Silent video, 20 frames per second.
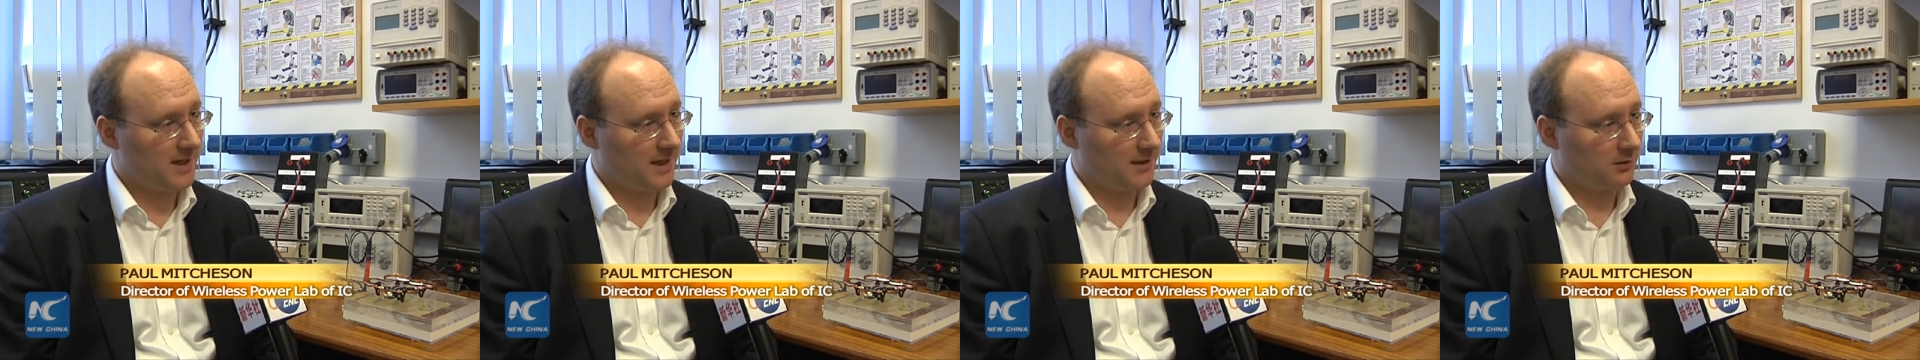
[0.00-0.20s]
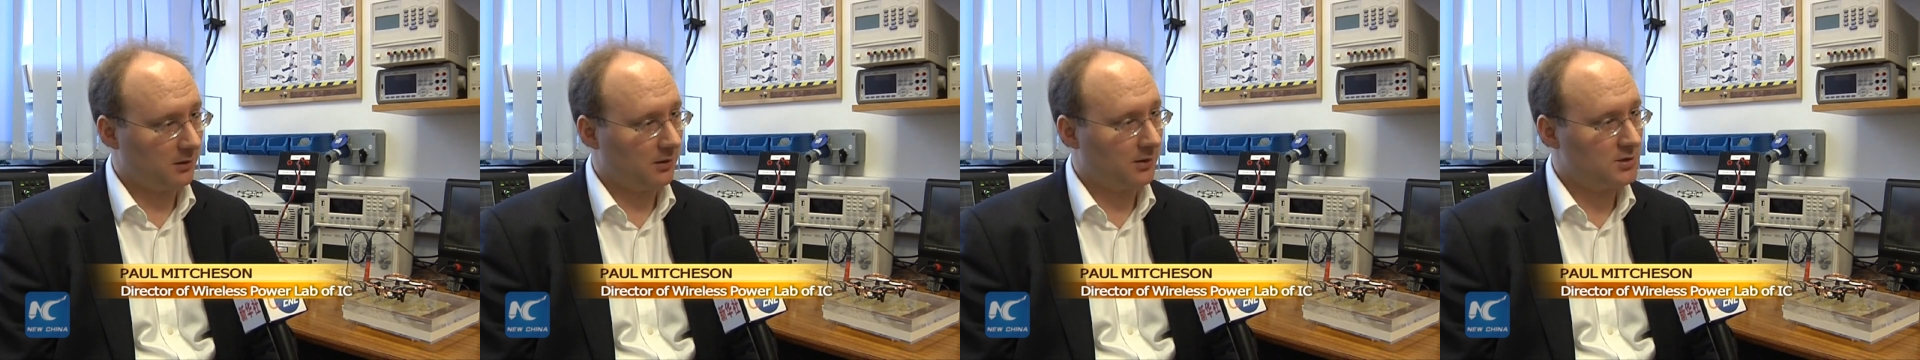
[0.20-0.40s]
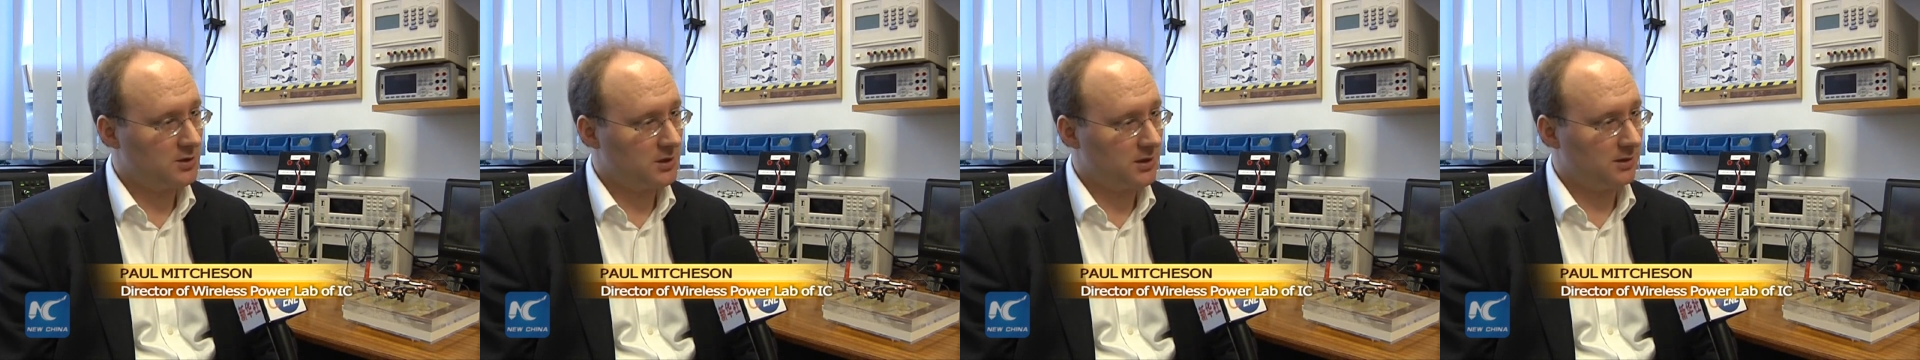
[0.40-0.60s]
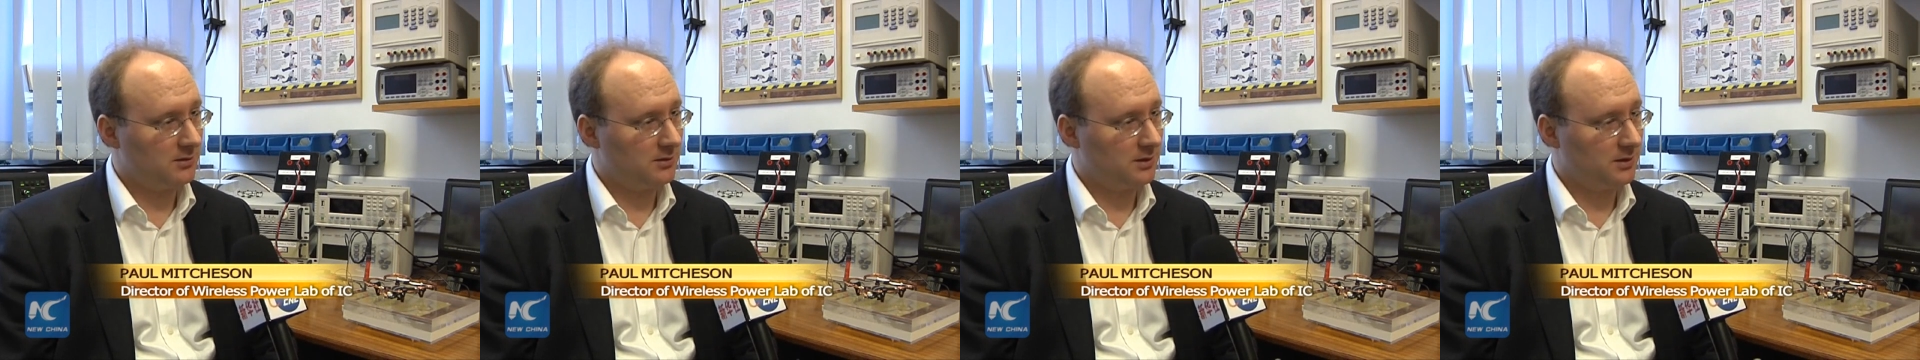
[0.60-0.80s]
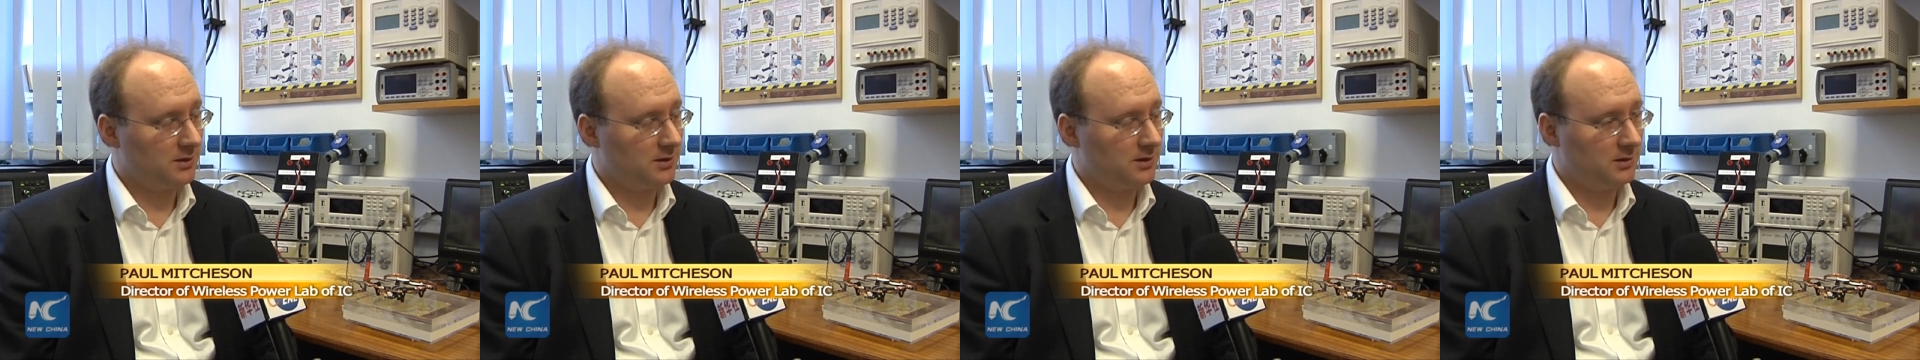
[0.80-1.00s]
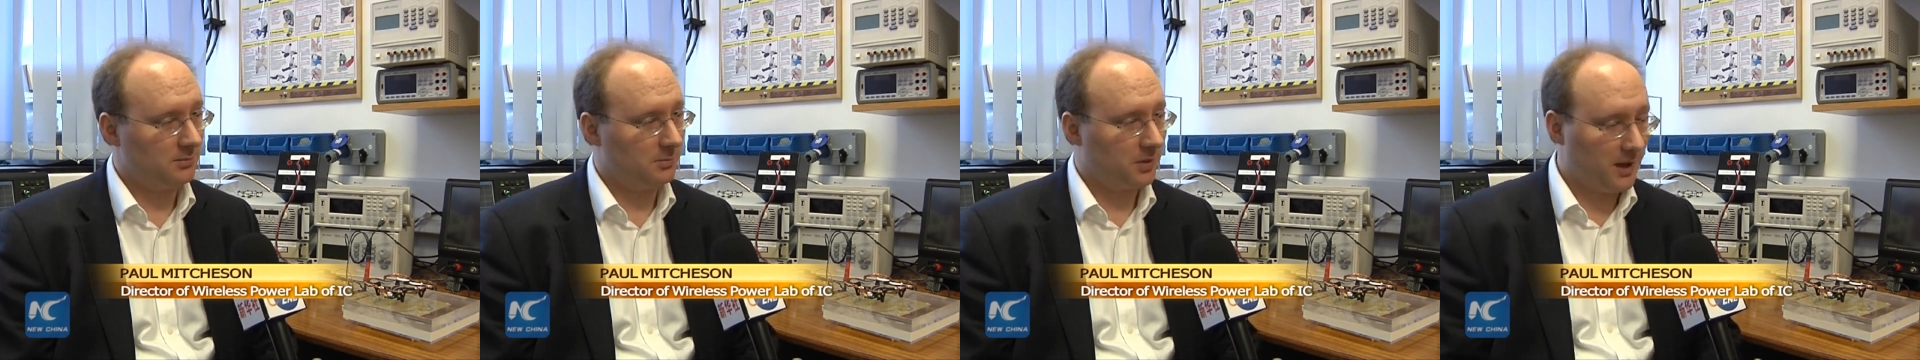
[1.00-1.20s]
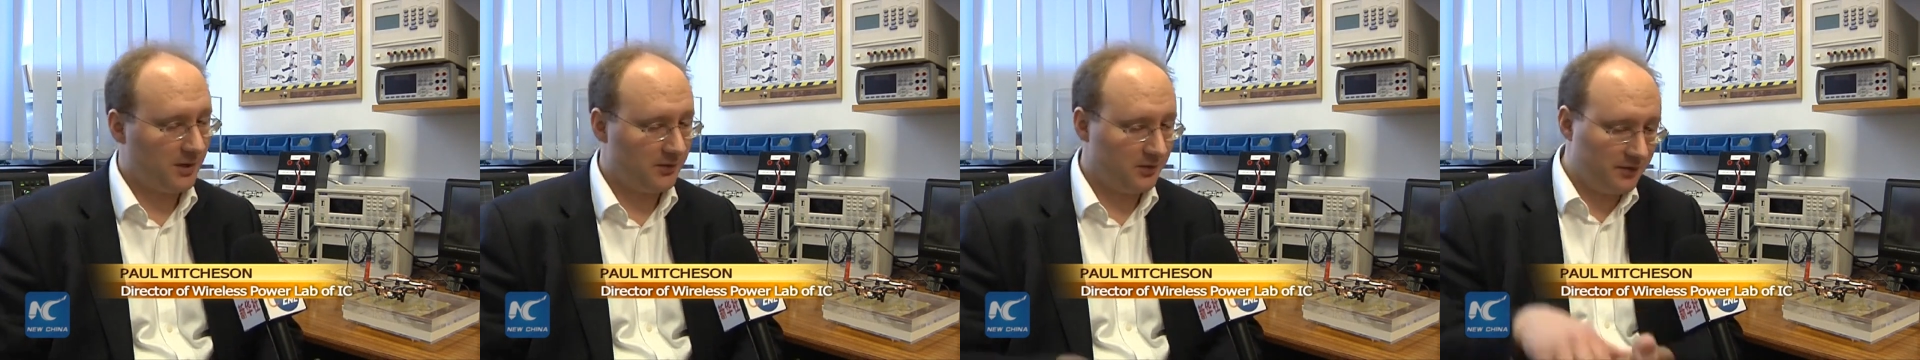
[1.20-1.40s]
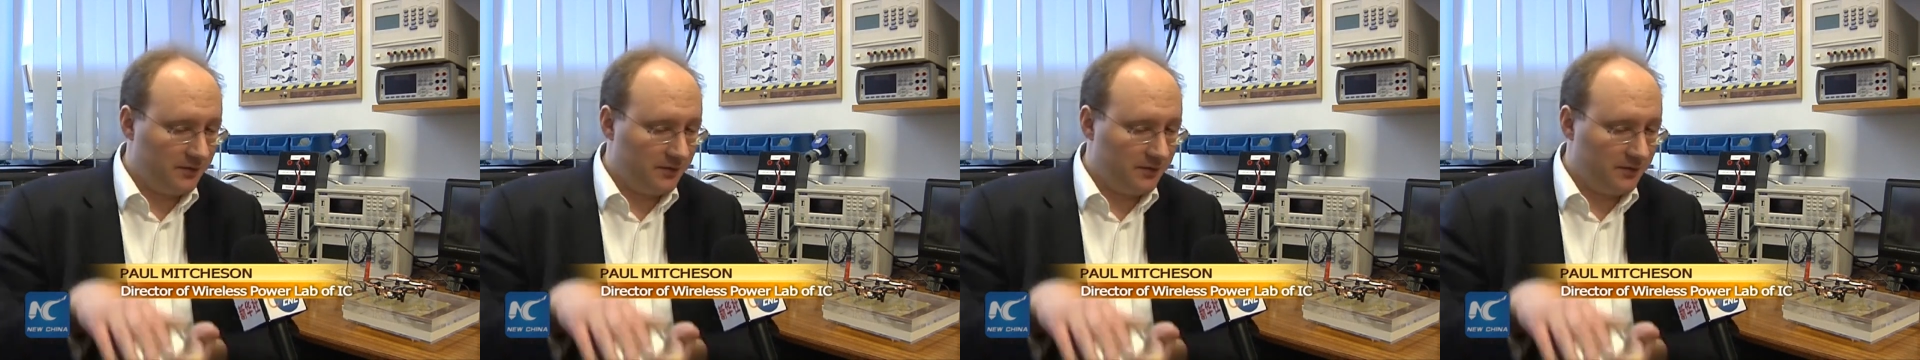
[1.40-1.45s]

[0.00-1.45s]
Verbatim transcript: technology, that you place